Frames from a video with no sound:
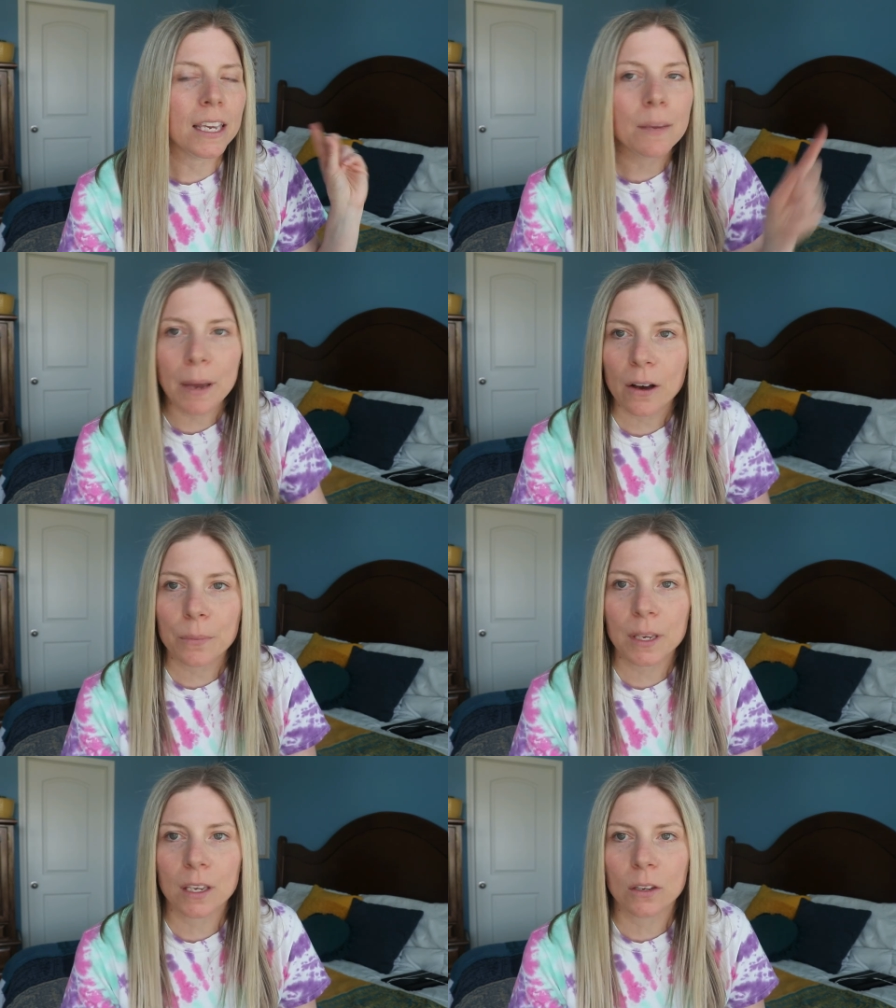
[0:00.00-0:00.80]
email
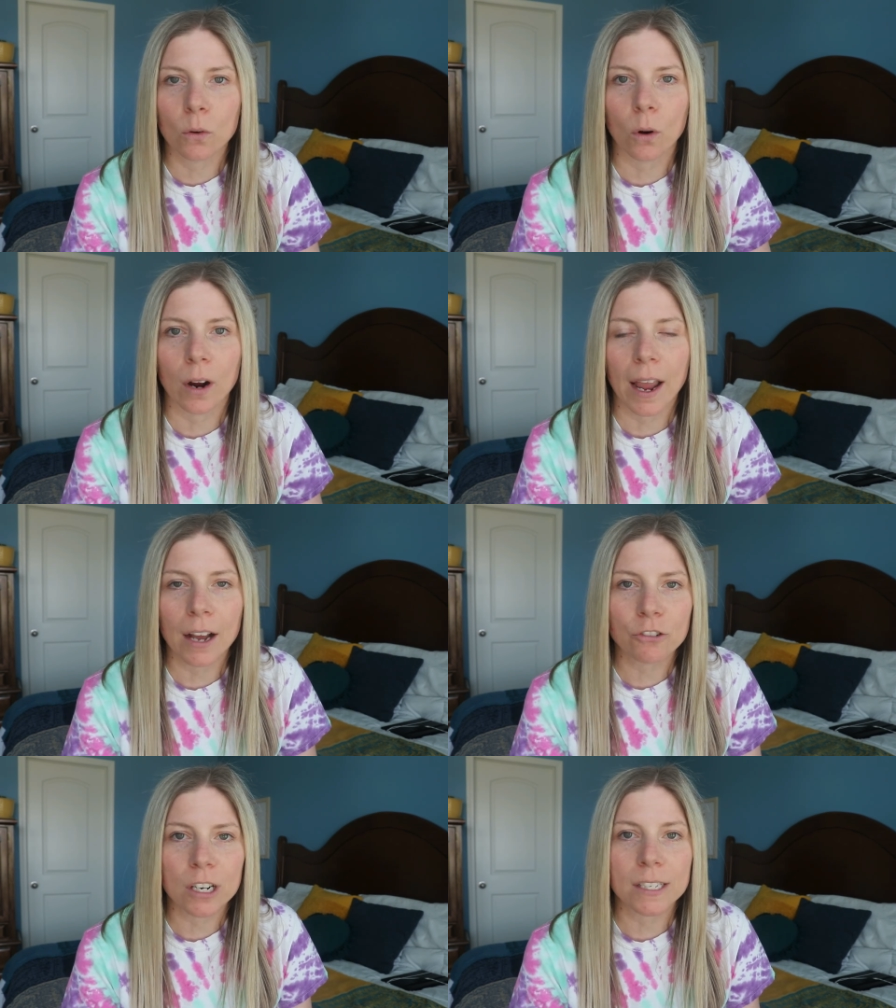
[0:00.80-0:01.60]
me your
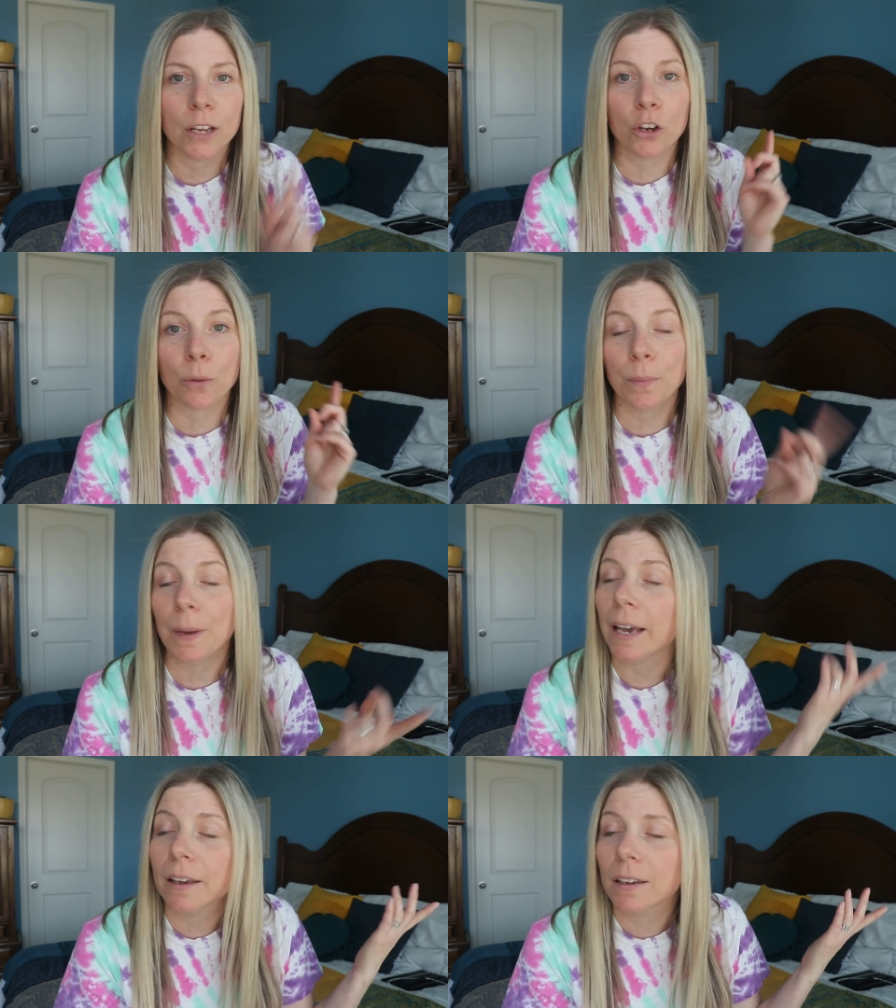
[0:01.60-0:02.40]
address and your
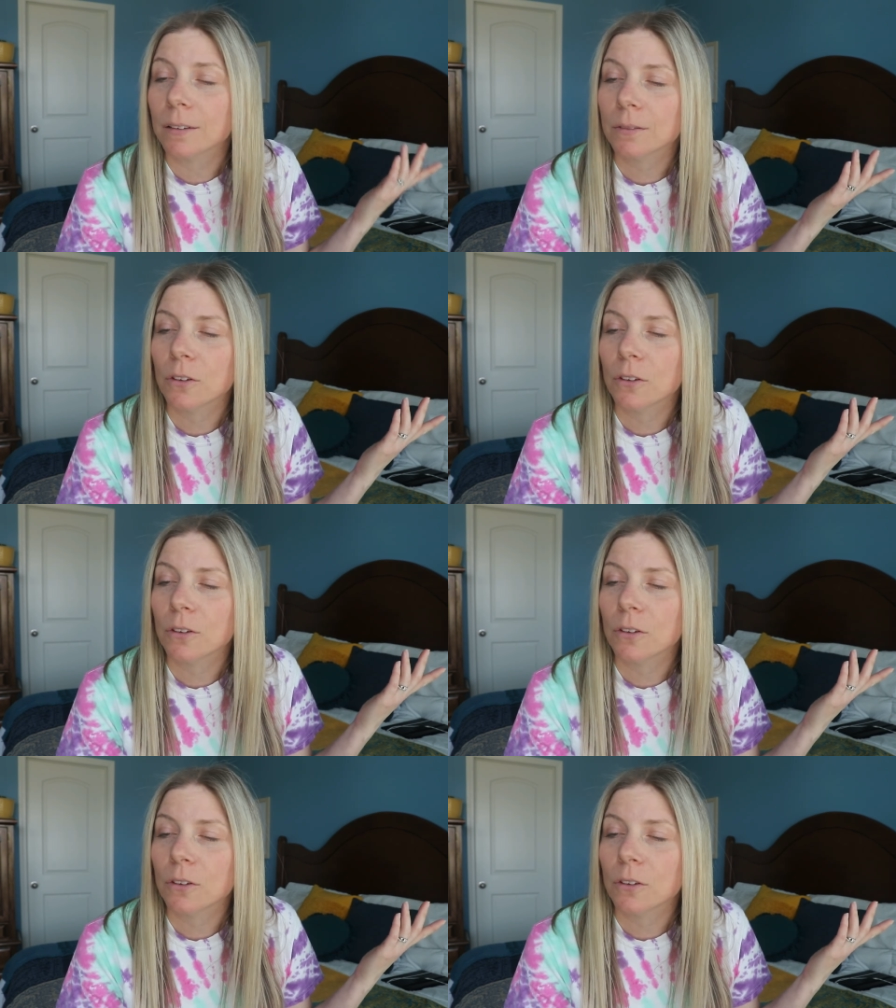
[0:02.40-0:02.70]
pick